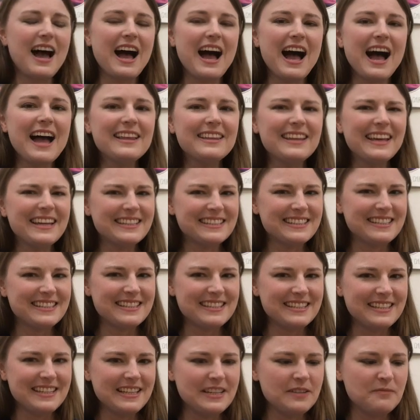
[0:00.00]
I like to
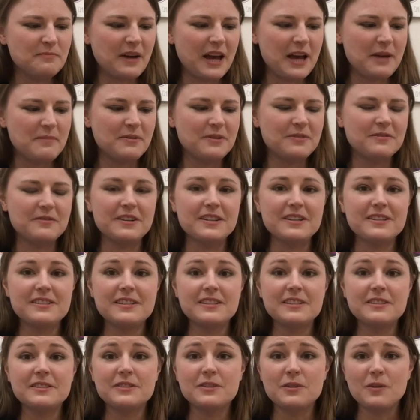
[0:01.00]
sing Bible
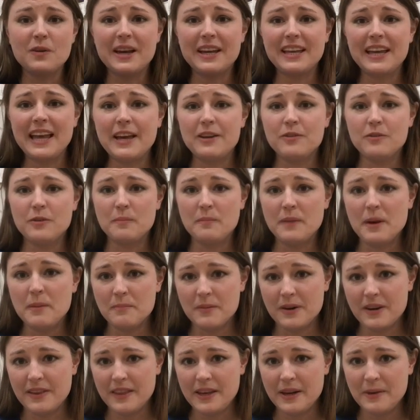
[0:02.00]
verses so I can
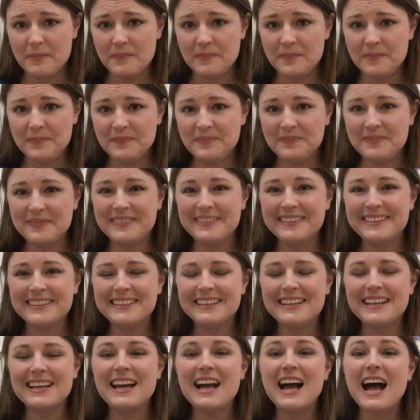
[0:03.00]
remember them.
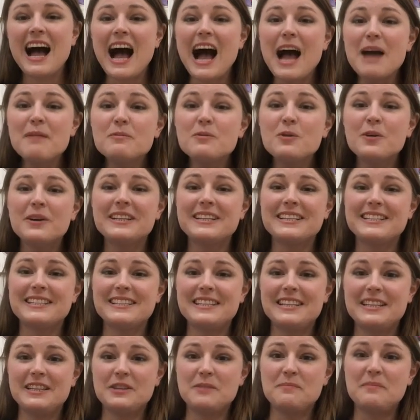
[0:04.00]
I'm going to
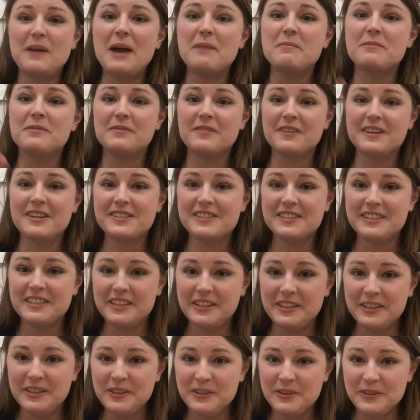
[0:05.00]
sing the Bible verse to
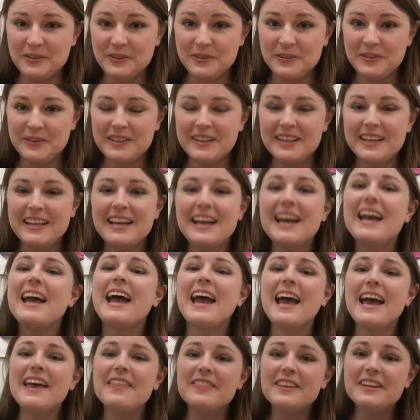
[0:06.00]
you,
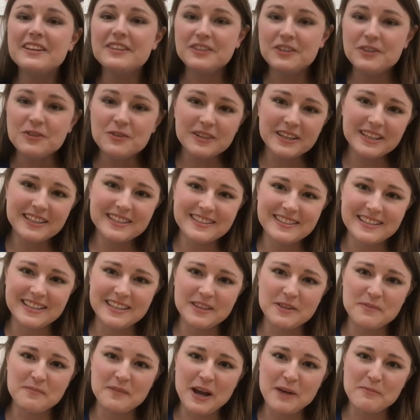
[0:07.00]
and then you can sing
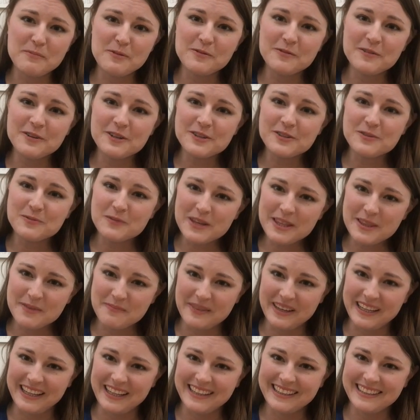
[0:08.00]
the Bible verse with
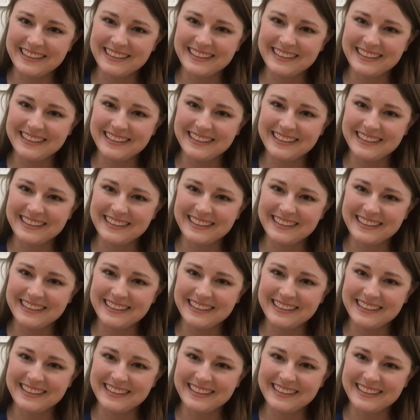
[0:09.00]
me.